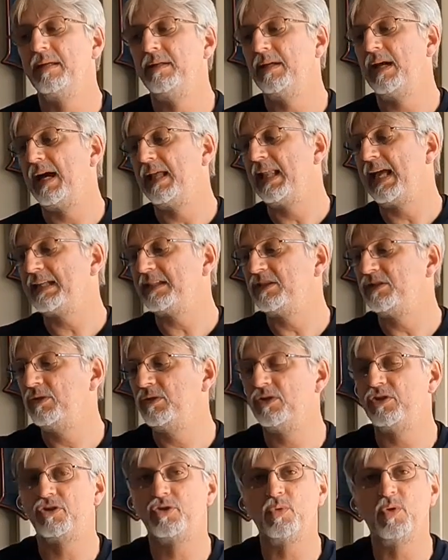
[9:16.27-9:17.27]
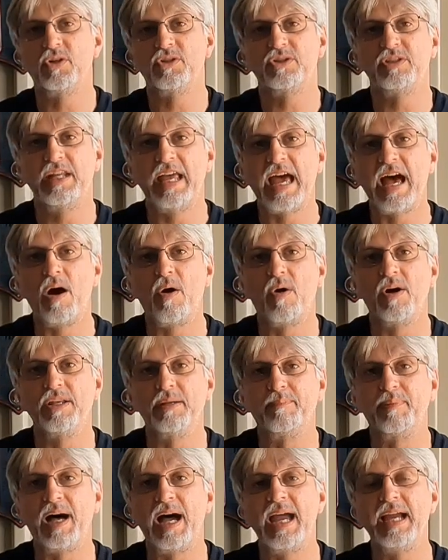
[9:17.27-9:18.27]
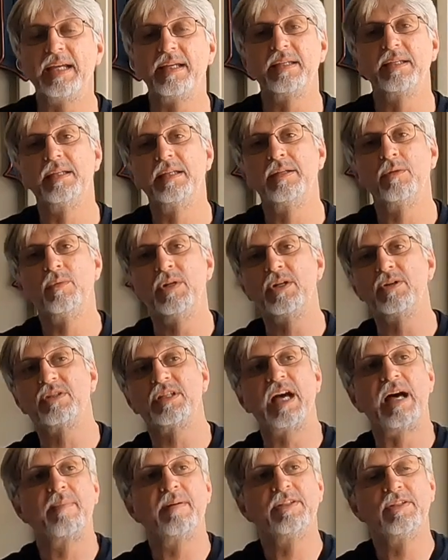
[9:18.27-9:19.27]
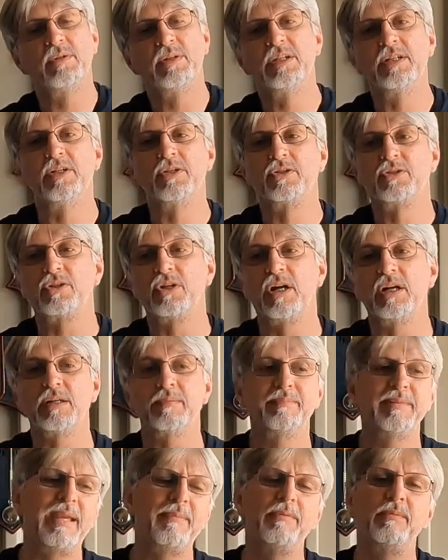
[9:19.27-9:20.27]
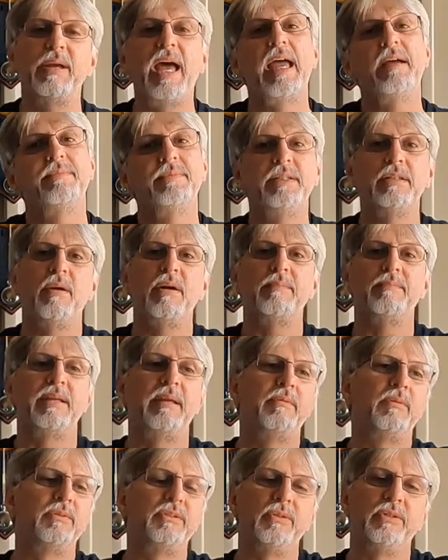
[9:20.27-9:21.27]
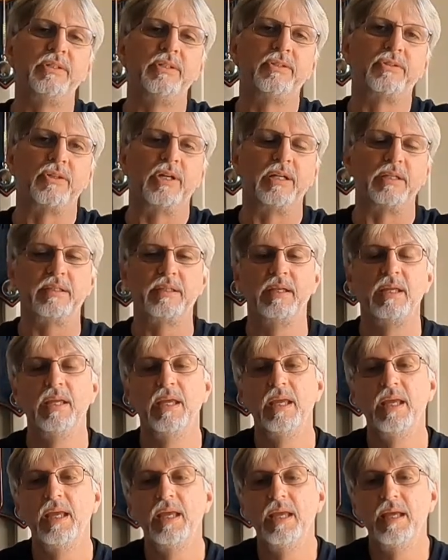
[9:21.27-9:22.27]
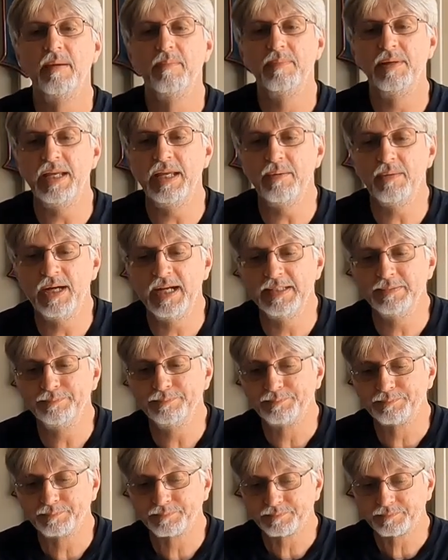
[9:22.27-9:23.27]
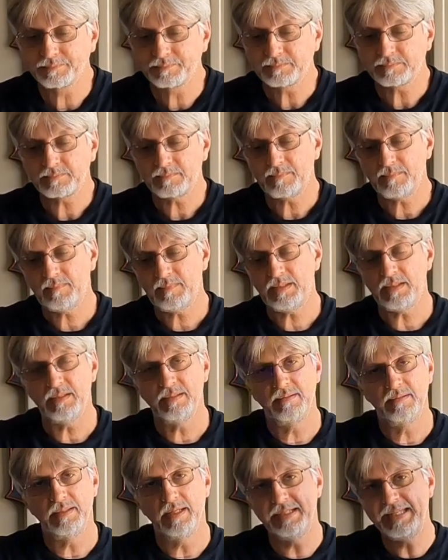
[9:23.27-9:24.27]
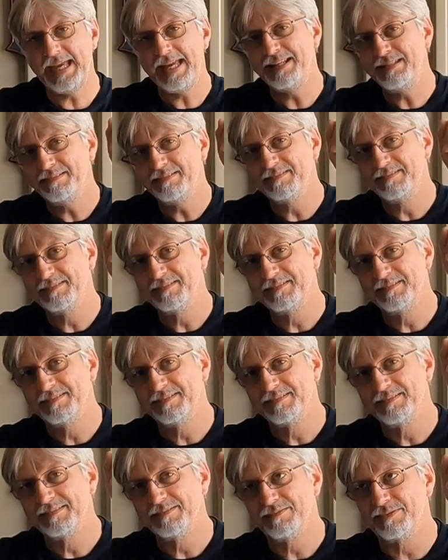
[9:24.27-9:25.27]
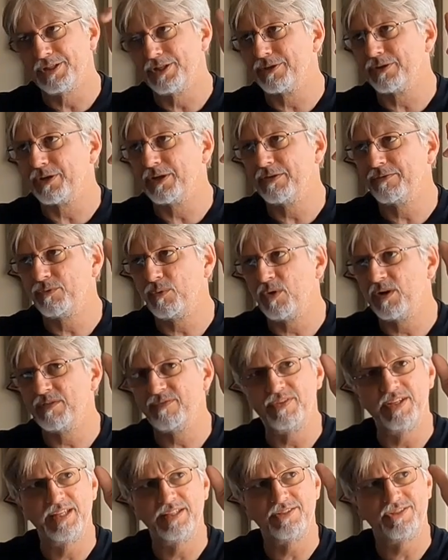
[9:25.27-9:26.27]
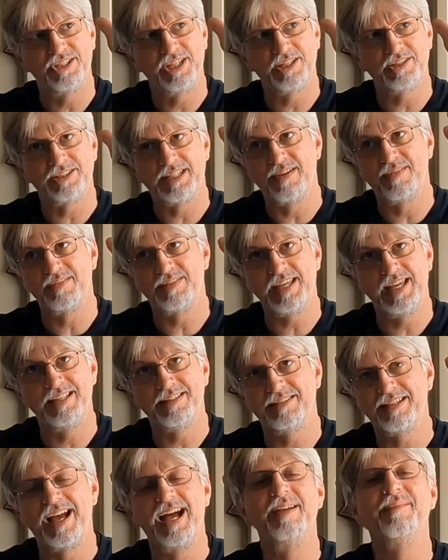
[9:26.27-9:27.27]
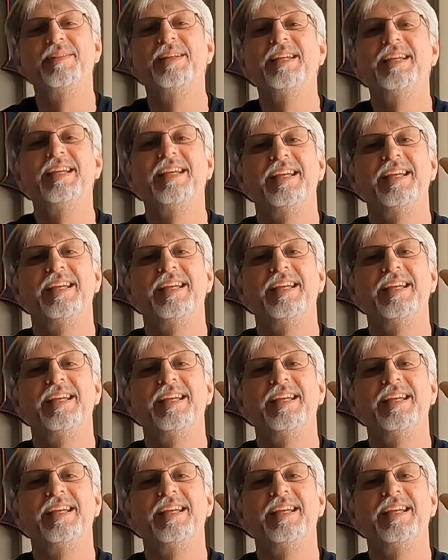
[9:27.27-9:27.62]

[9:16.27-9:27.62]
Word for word: Yeah, I like to do the shorts now on the bike. In the wintertime, I do it in the truck. Maybe, eh, you know what? Maybe we'll do it in the truck. But anyway, Again, for the third, fourth, fifth, sixth, seventh, eighth time,